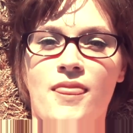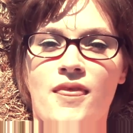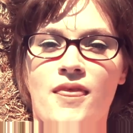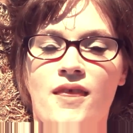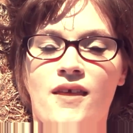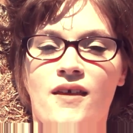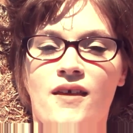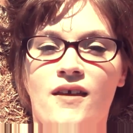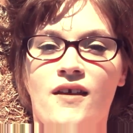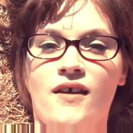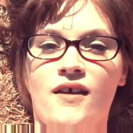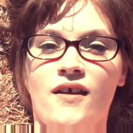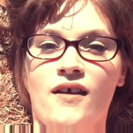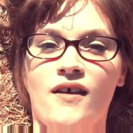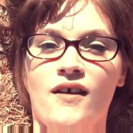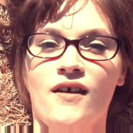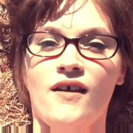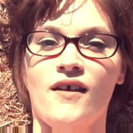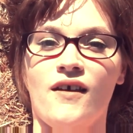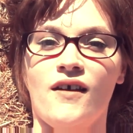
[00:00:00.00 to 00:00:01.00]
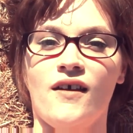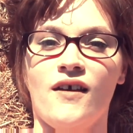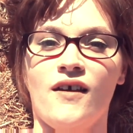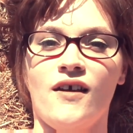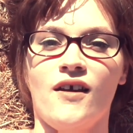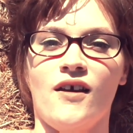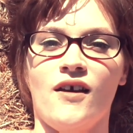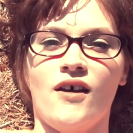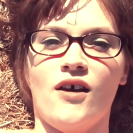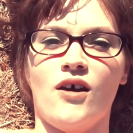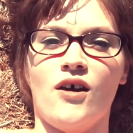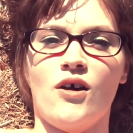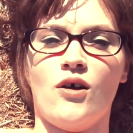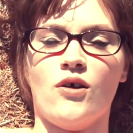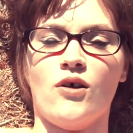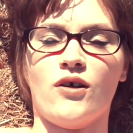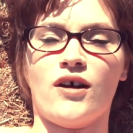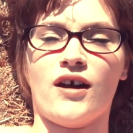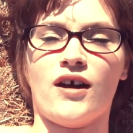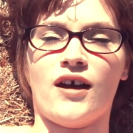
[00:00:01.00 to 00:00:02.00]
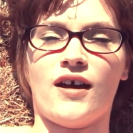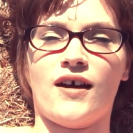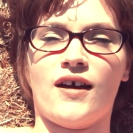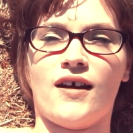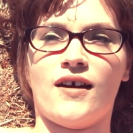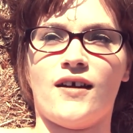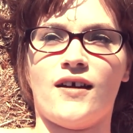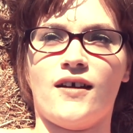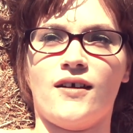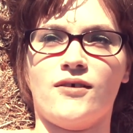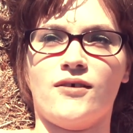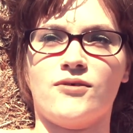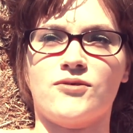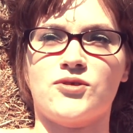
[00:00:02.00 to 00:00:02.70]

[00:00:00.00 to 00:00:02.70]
to think of a place where you